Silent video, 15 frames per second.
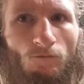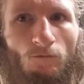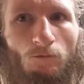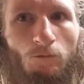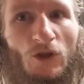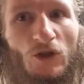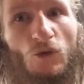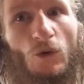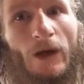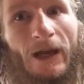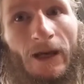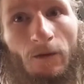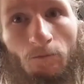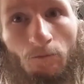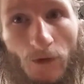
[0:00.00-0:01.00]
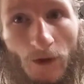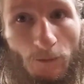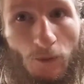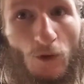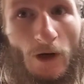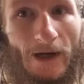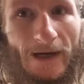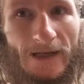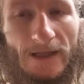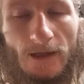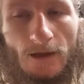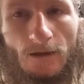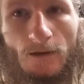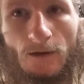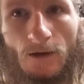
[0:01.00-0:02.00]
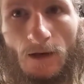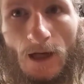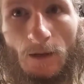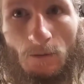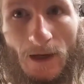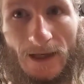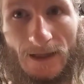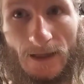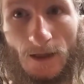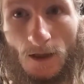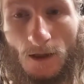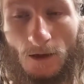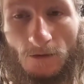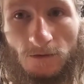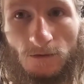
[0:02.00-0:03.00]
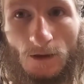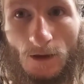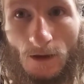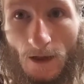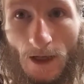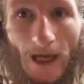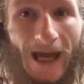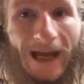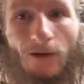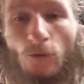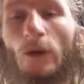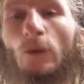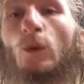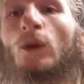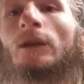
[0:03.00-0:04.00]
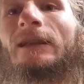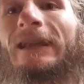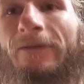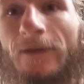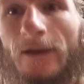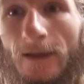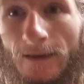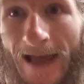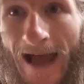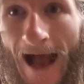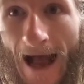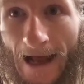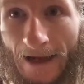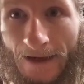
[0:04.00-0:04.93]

between the priest and myself, and we will leave it at that.